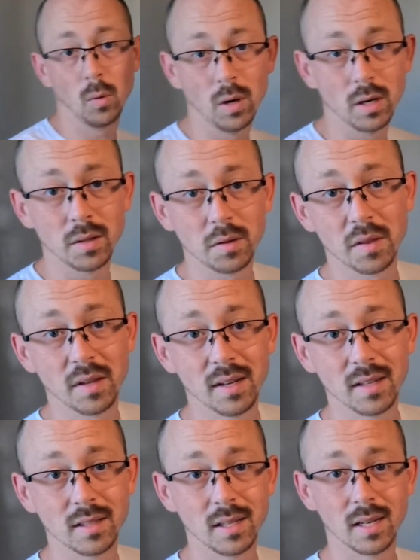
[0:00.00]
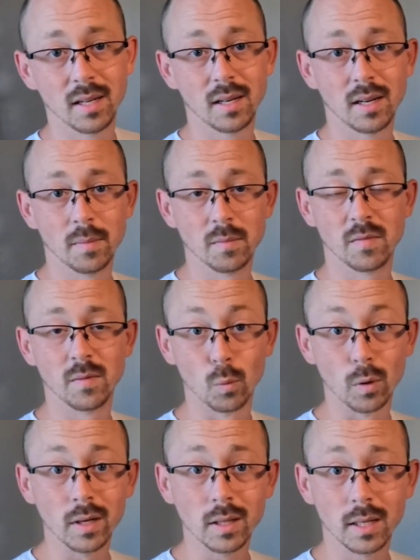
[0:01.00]
One other thing that I'm
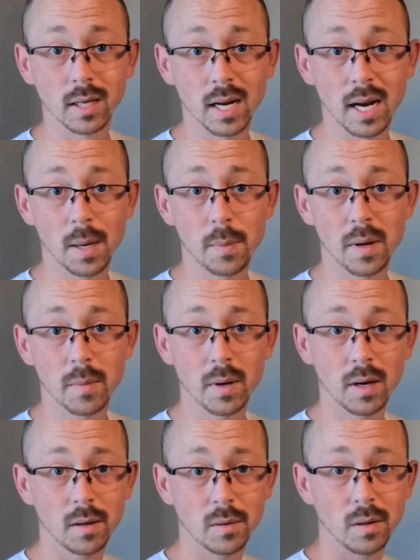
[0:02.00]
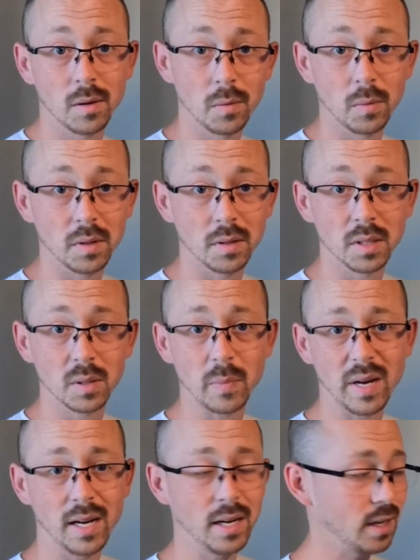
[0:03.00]
really unhappy about with this
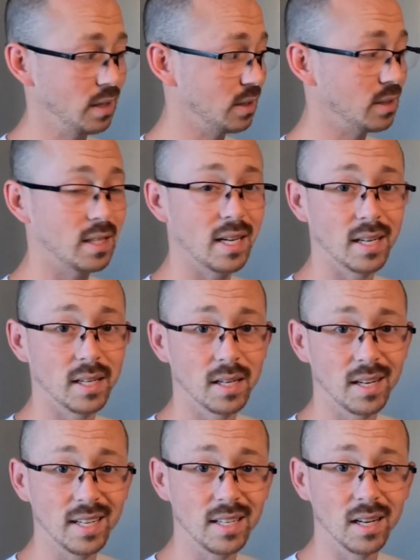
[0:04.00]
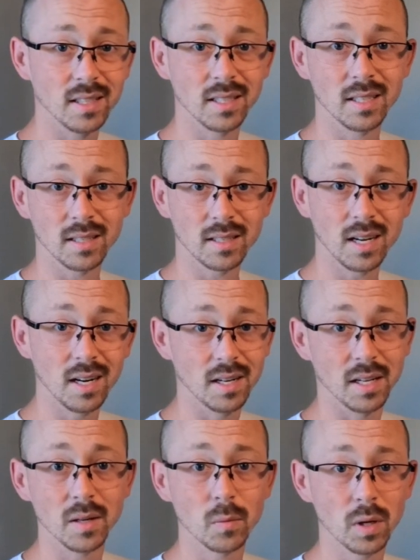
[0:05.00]
paint is that it doesn't
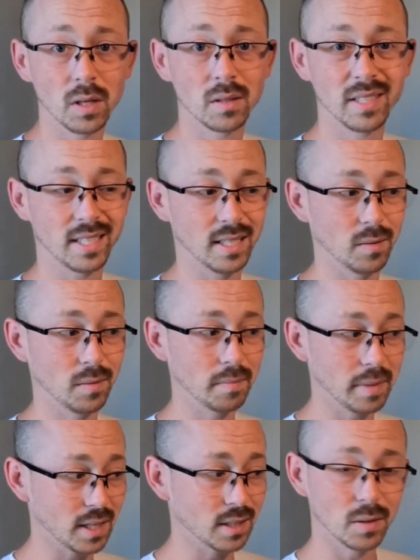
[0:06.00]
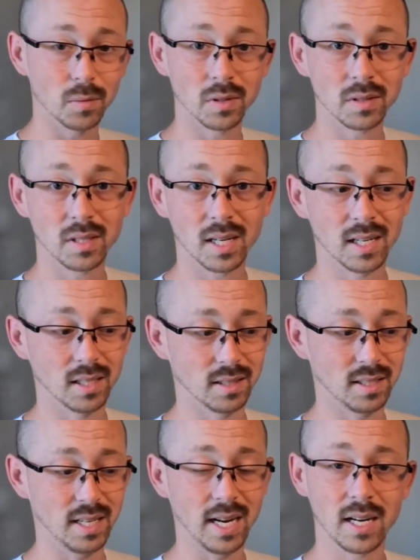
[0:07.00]
cut in well, like it, because it wants to kind
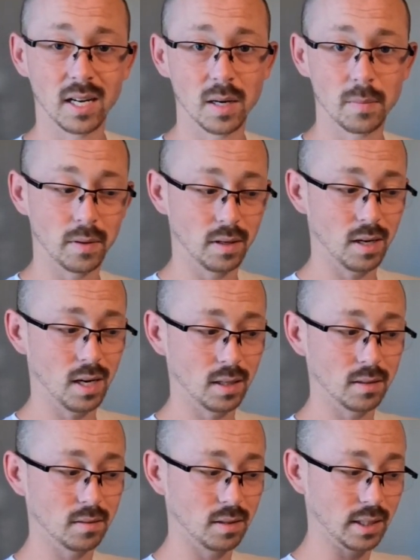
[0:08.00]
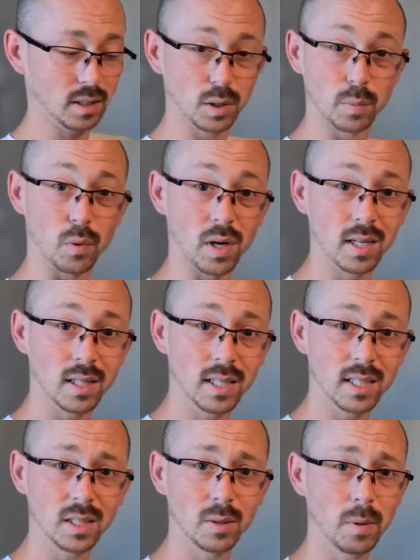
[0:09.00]
of stand up and not like spread
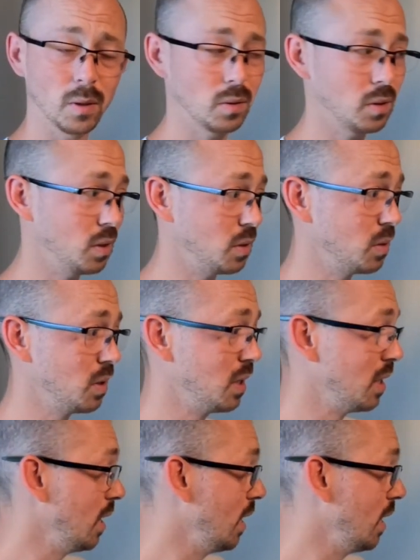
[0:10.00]
like it's supposed to.